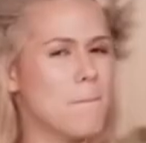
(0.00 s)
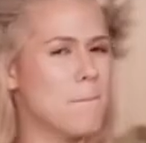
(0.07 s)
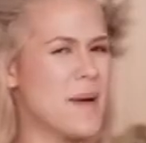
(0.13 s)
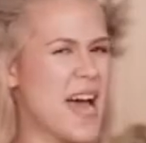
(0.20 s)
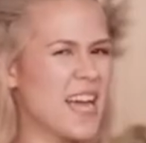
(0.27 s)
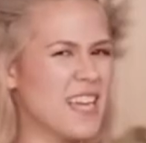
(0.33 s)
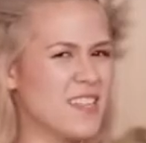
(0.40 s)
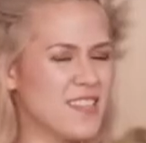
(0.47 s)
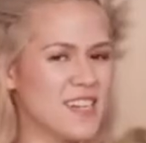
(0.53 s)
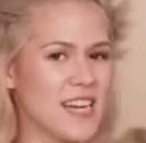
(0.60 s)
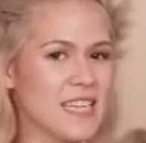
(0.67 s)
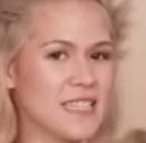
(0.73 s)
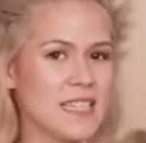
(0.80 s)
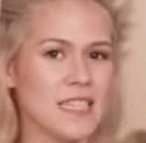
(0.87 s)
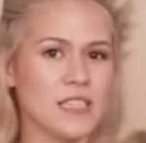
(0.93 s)
Back in the
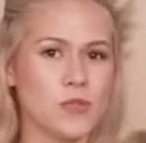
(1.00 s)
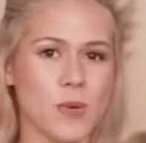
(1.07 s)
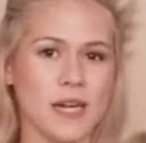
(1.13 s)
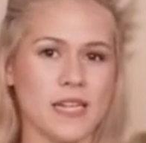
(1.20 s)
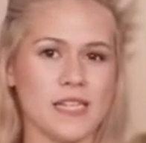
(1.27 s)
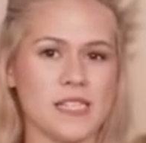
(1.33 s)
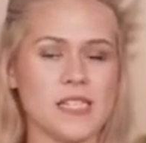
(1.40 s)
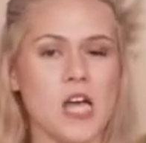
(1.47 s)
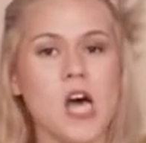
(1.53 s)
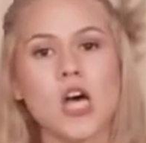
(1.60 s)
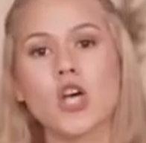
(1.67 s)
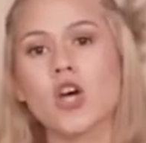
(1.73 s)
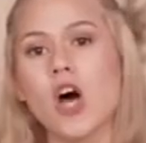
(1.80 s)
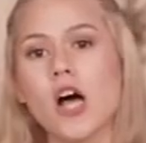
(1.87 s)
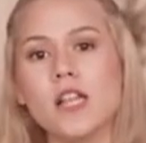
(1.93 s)
1920s,
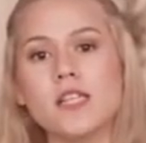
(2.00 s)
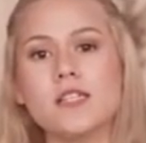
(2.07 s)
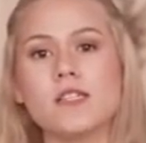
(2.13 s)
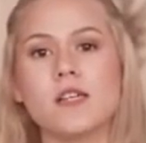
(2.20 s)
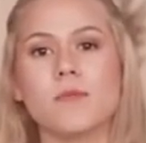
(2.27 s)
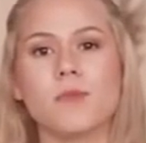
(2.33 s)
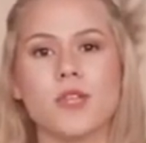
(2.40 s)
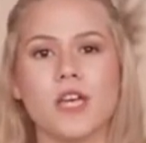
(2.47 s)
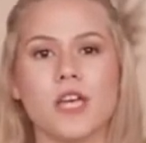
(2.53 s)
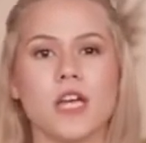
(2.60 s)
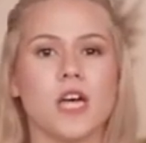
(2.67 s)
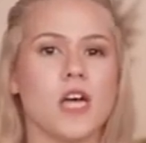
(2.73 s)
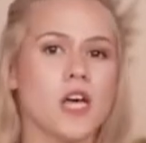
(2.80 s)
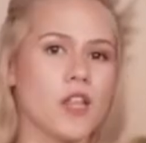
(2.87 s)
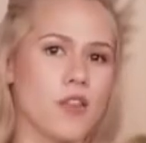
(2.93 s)
calling
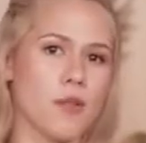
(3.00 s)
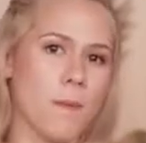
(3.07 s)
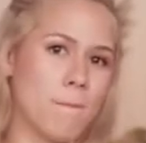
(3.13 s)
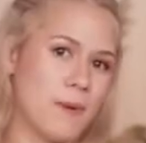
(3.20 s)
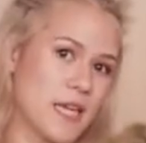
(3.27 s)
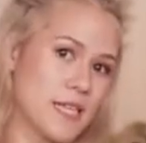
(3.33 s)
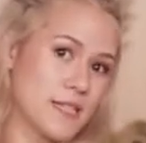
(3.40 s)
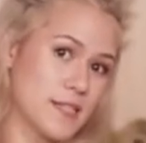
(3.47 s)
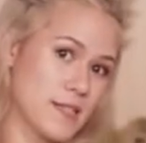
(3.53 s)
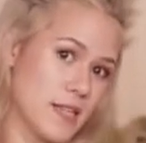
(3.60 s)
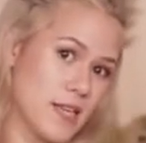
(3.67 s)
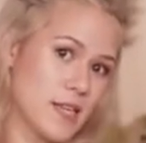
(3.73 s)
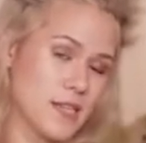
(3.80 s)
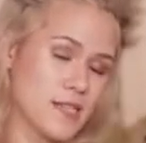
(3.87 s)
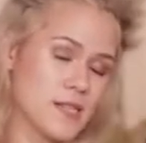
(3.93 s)
something the bee's
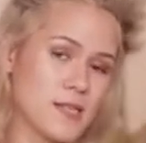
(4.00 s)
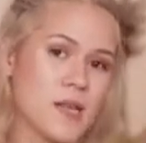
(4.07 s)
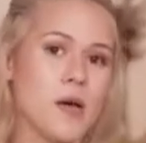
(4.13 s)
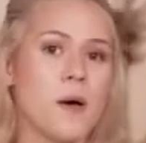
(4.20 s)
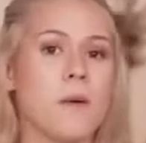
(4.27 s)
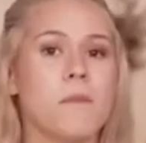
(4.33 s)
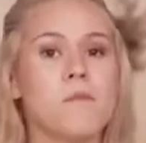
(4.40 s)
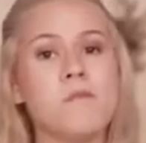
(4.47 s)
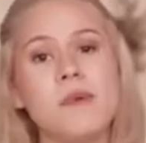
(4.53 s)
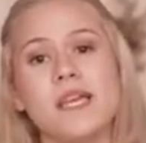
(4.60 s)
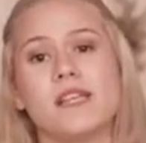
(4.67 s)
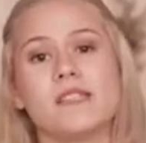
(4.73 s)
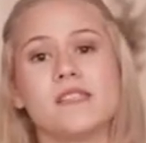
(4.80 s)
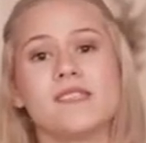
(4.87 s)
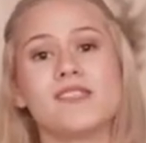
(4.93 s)
knees
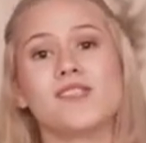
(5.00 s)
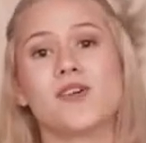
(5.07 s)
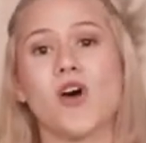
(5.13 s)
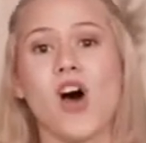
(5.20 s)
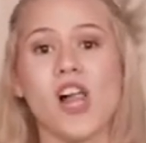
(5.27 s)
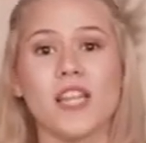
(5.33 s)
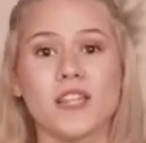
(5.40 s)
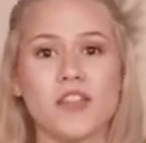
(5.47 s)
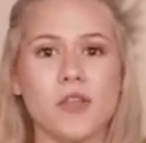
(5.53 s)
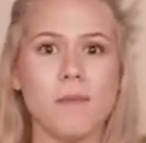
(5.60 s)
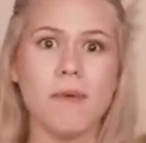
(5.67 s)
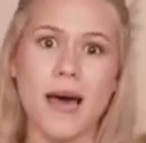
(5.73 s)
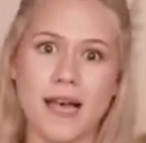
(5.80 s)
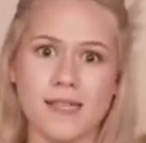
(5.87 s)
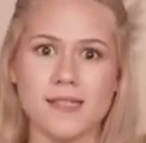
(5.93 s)
means to call it the
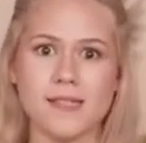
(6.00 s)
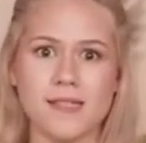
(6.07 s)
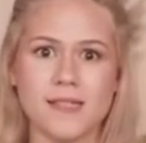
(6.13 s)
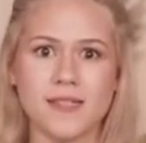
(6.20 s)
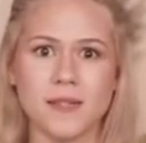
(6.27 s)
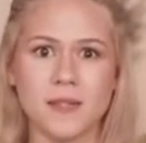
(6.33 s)
best.